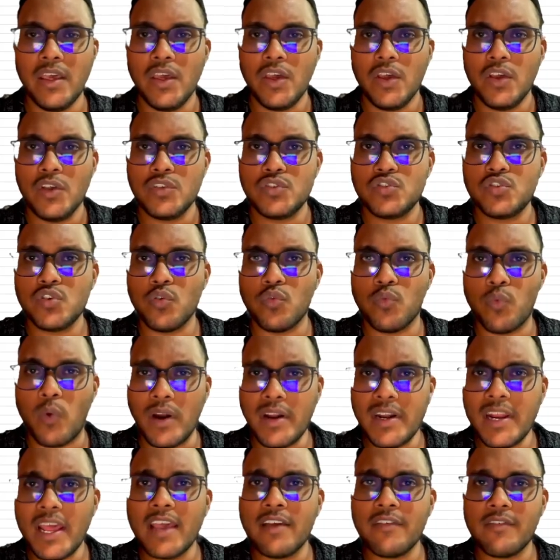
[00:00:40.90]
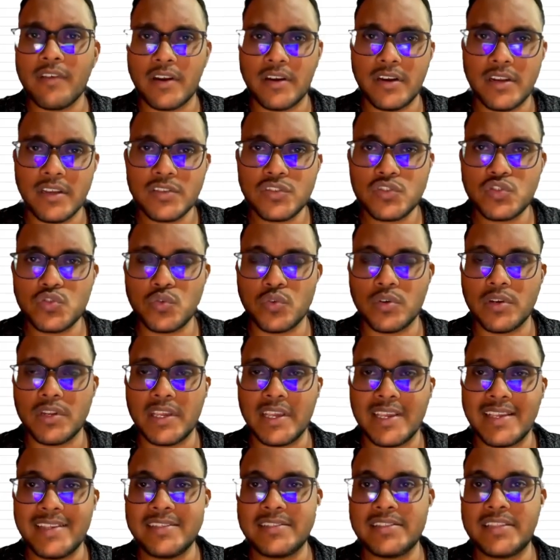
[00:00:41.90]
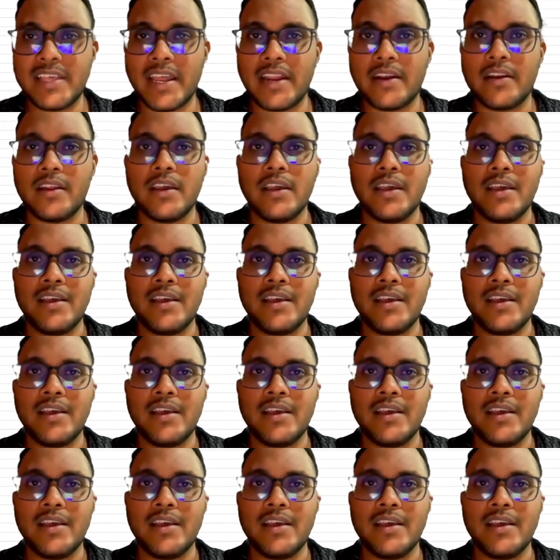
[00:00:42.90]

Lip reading: So what I have understood is that